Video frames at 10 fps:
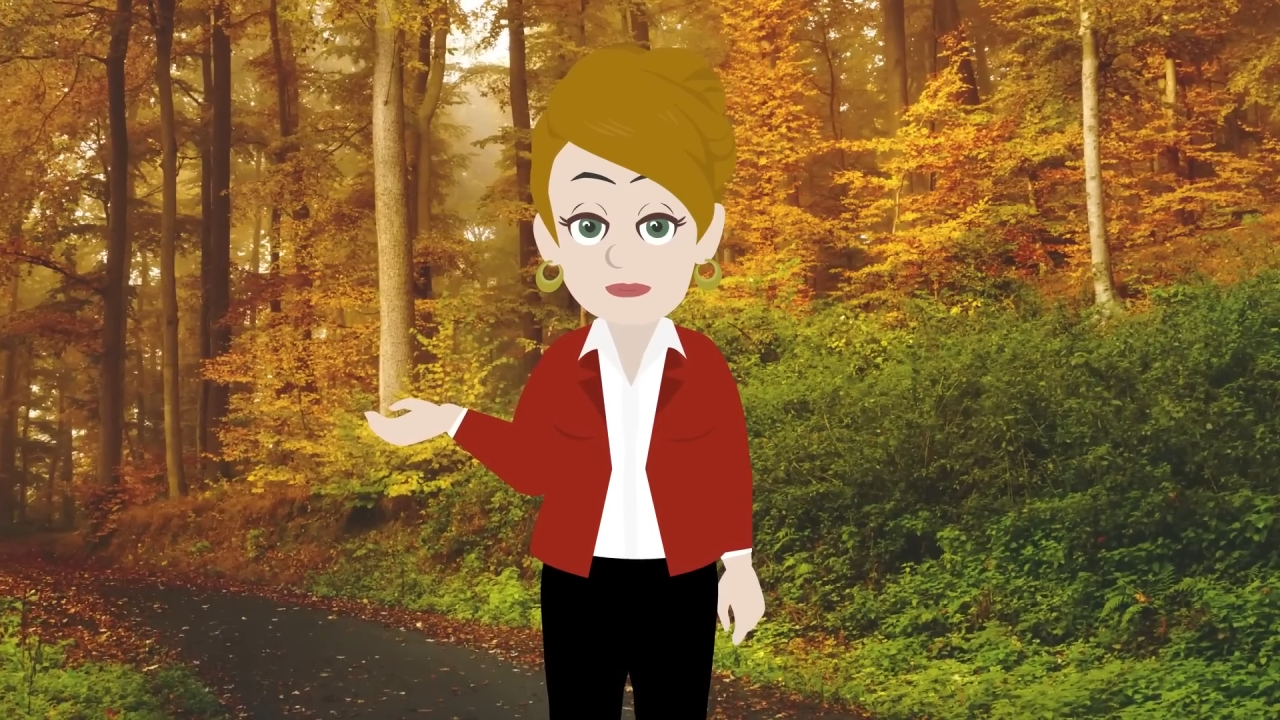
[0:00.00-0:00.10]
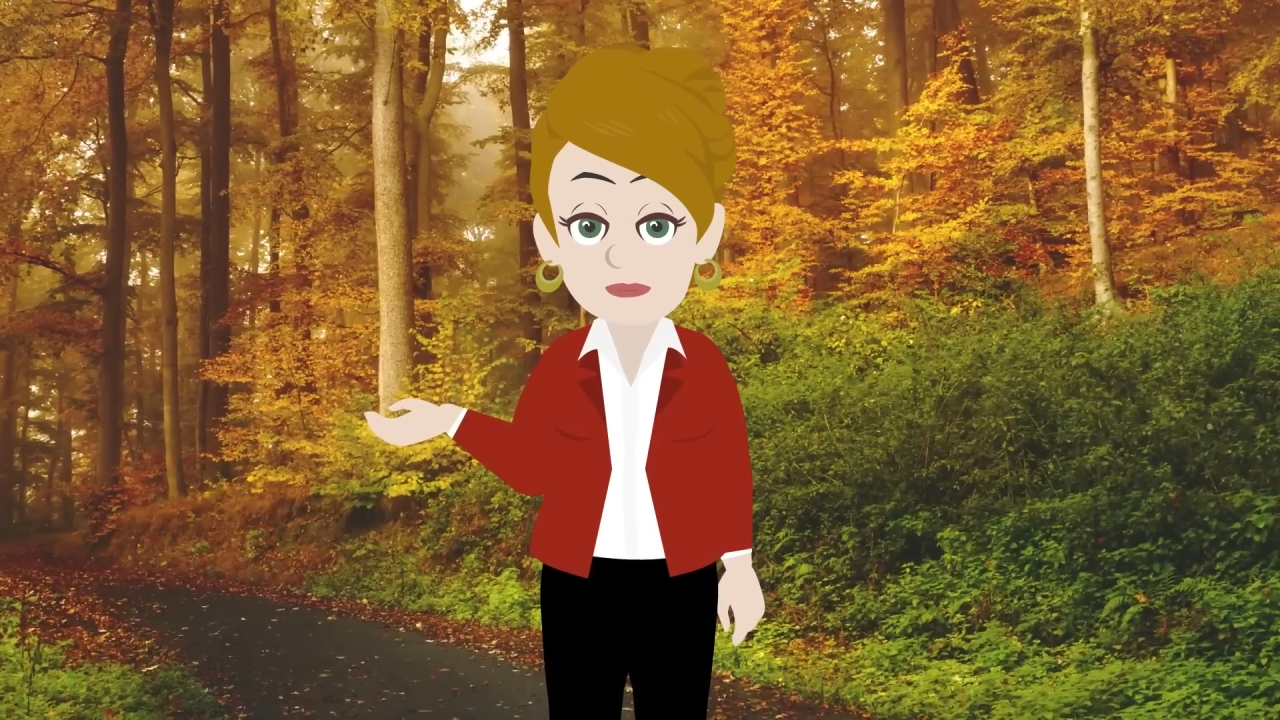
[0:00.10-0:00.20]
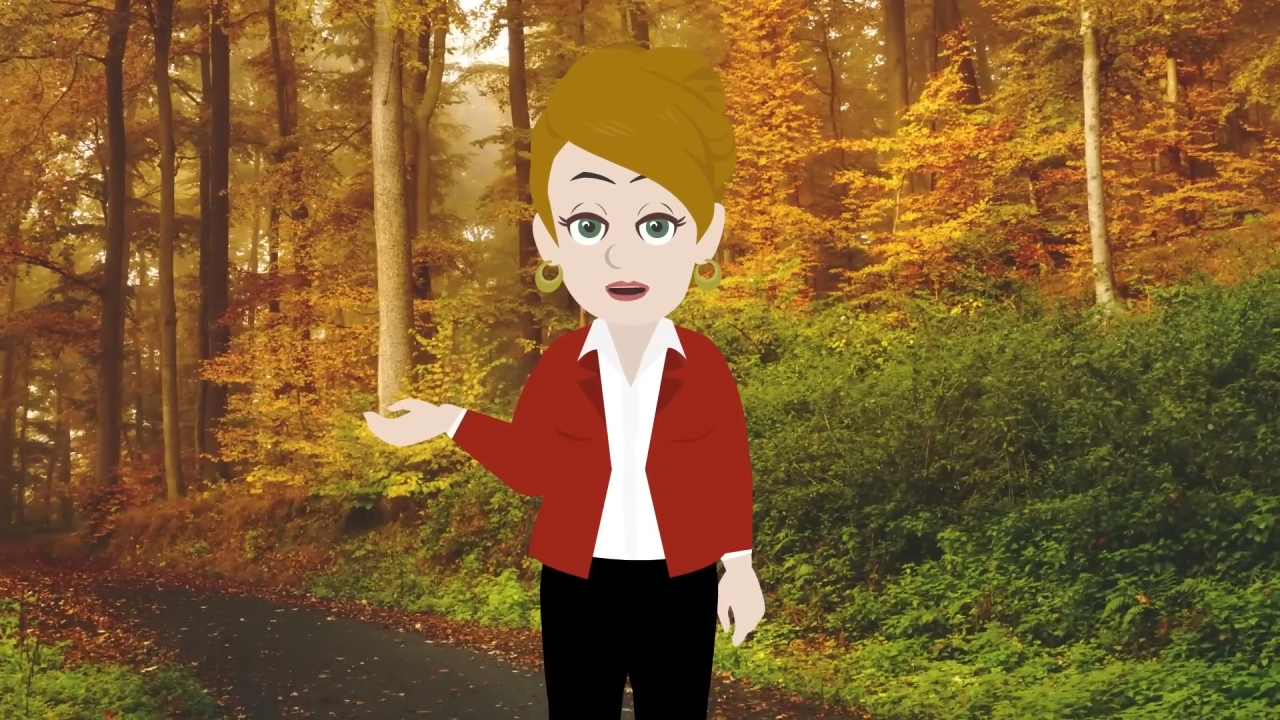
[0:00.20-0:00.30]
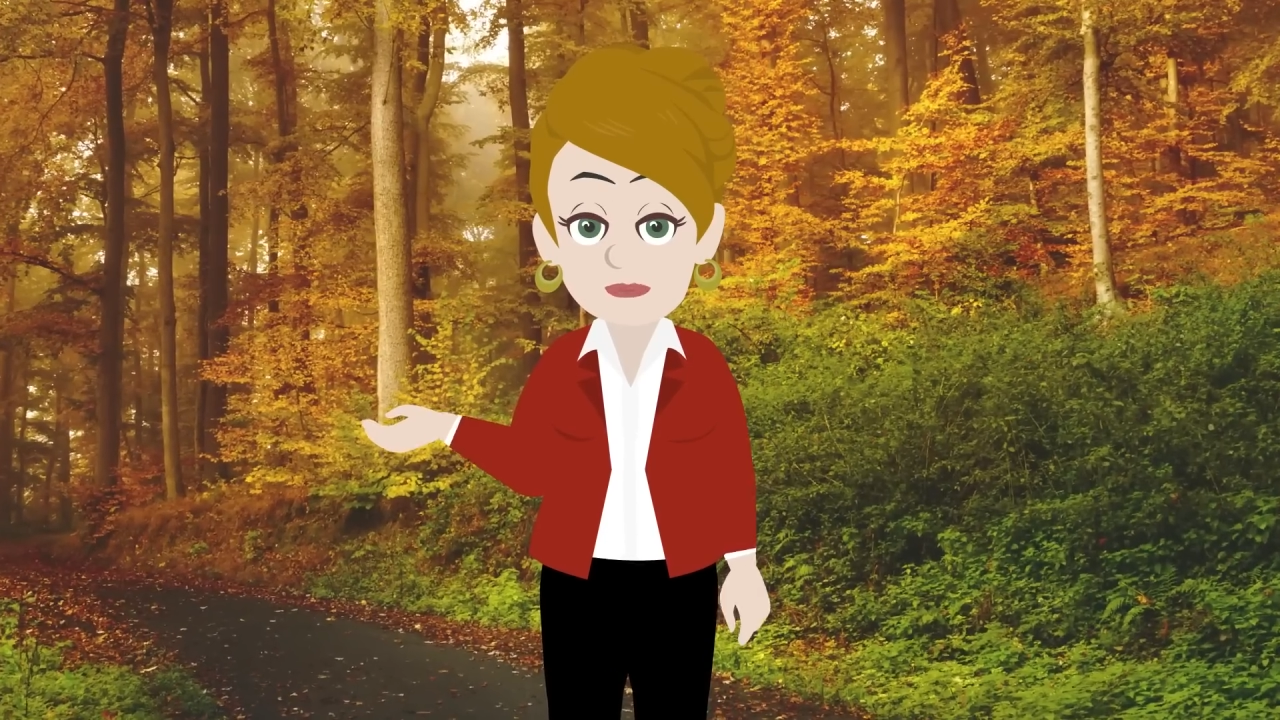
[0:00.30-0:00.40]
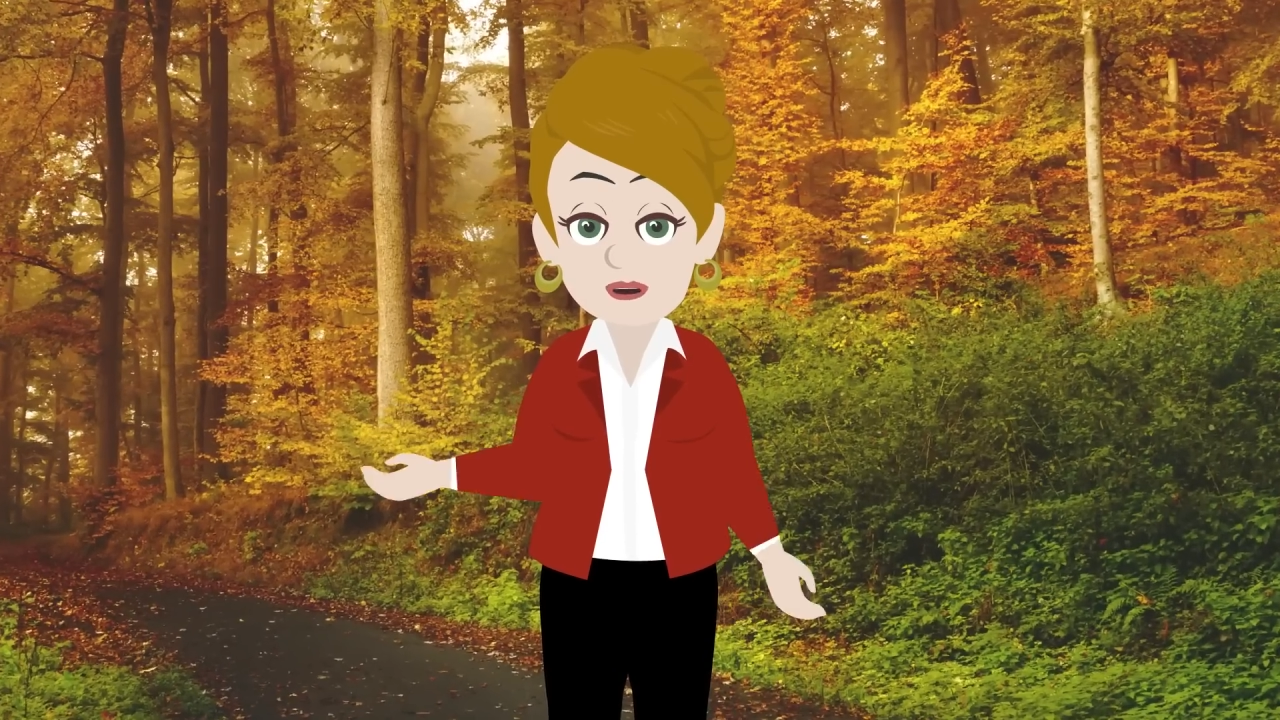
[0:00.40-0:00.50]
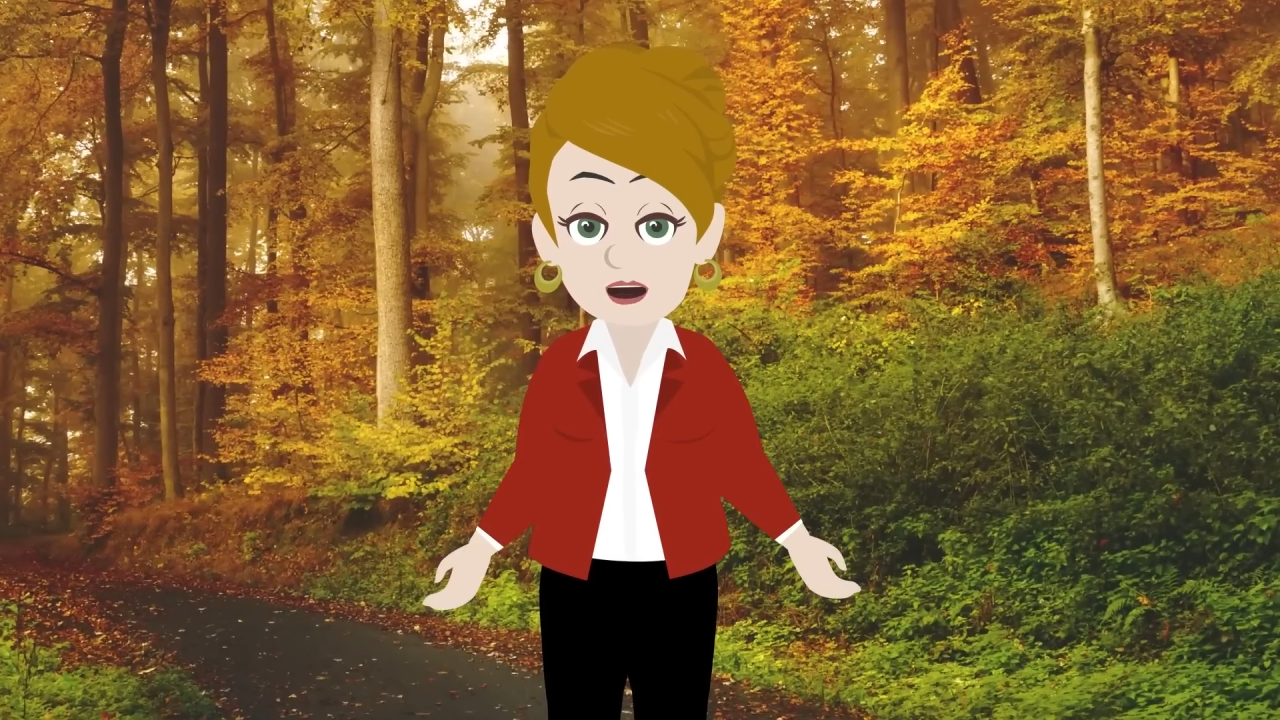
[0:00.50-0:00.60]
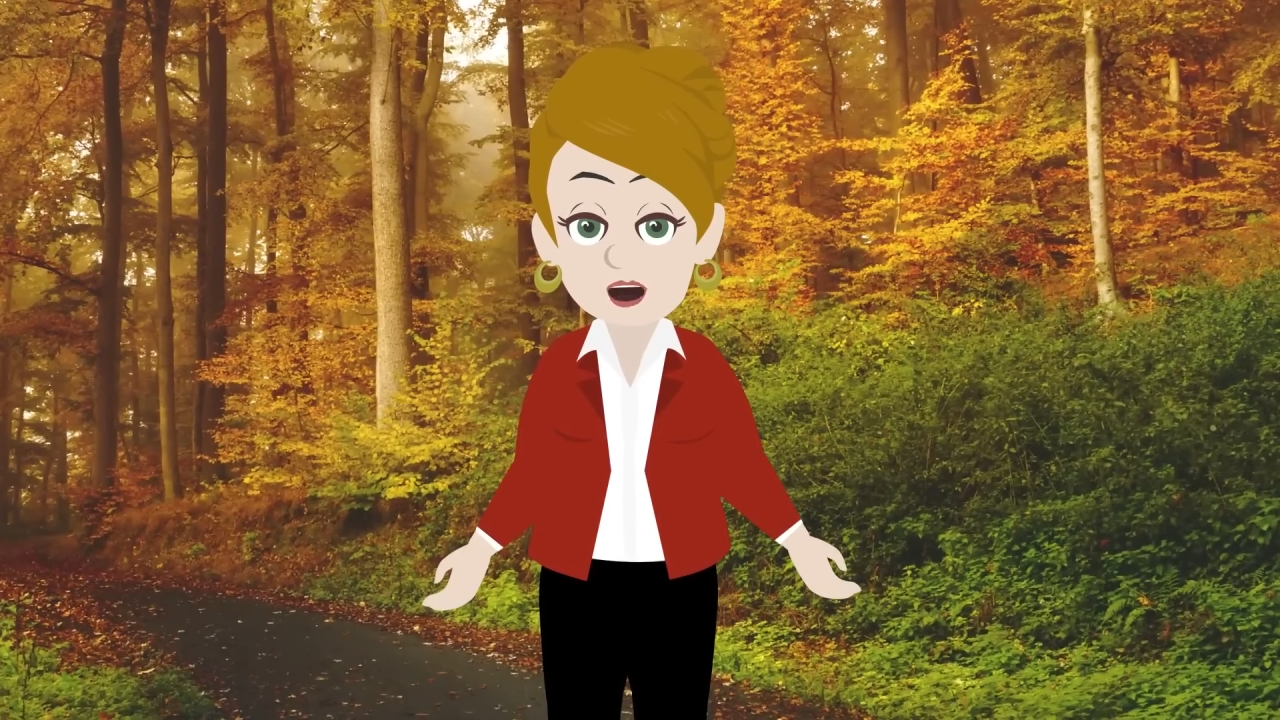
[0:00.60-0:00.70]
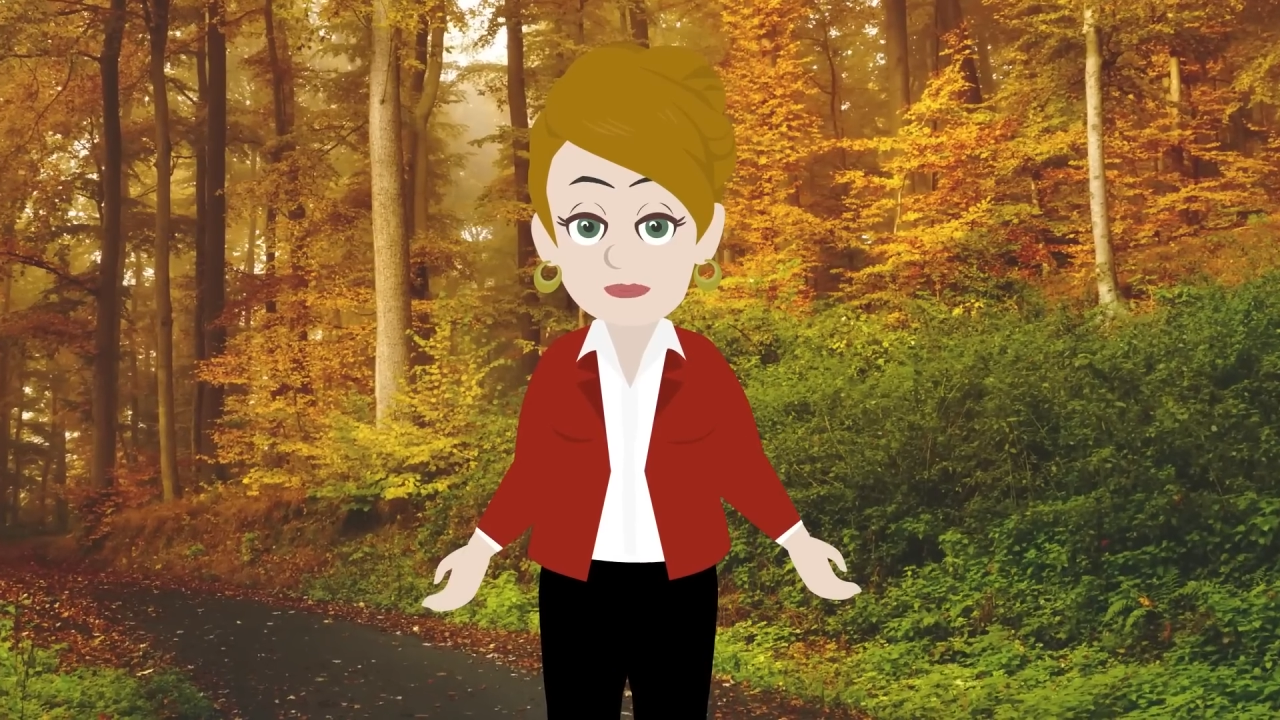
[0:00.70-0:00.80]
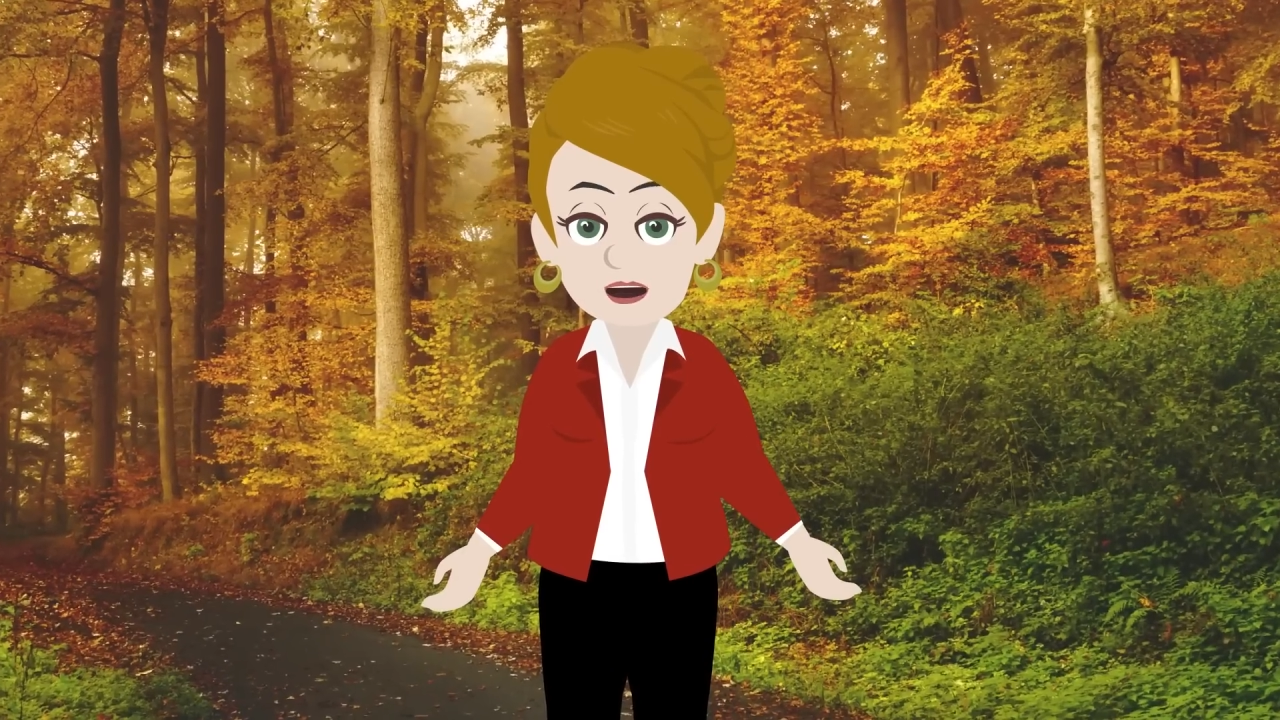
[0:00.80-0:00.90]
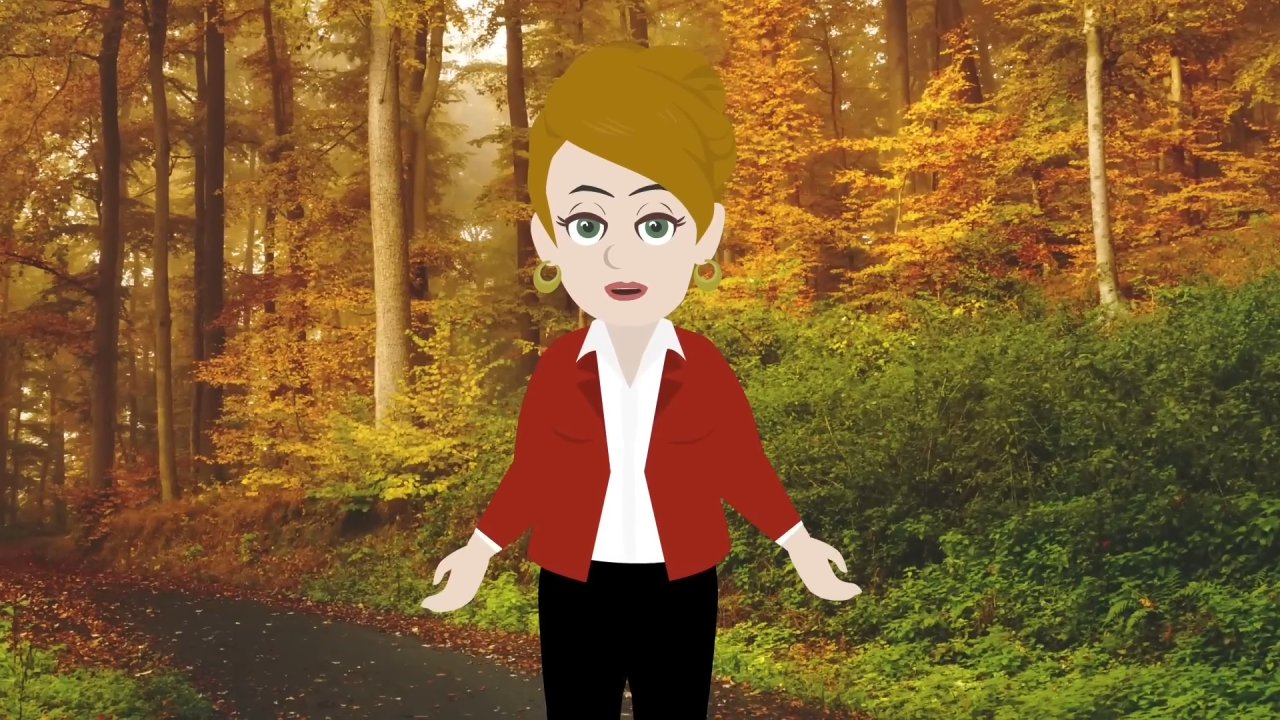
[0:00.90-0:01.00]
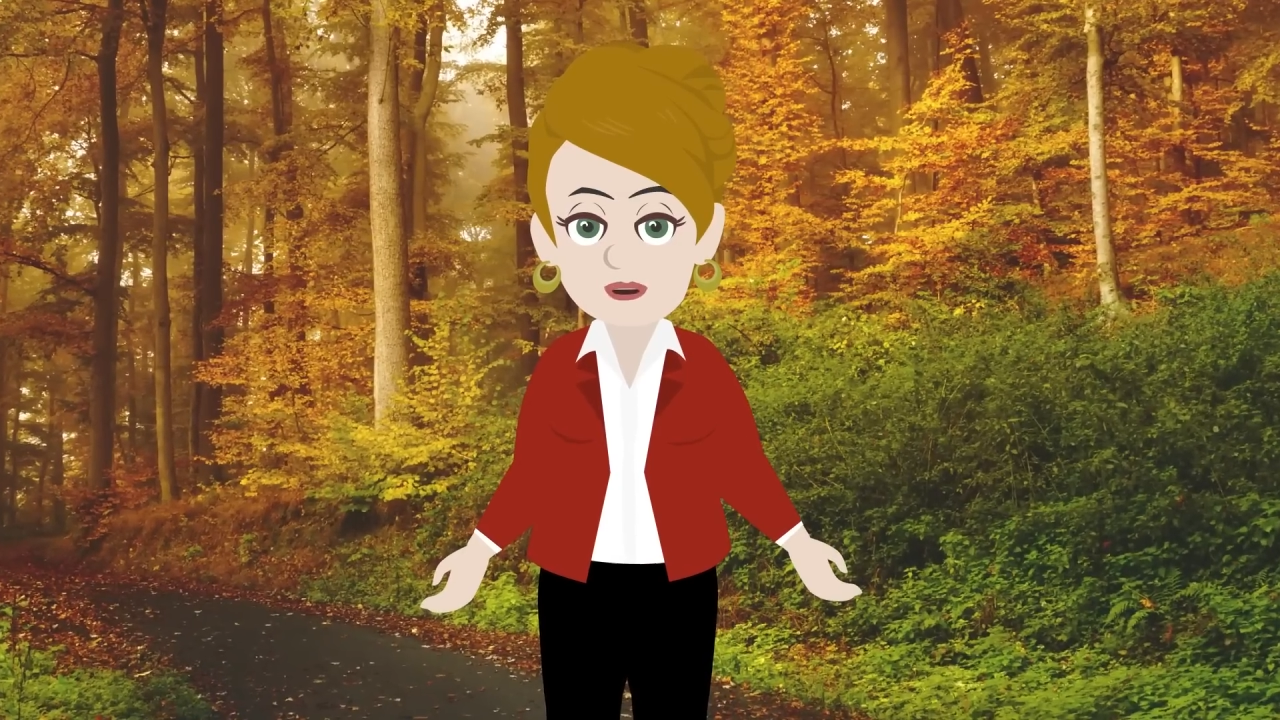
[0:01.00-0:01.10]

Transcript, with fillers: inside of that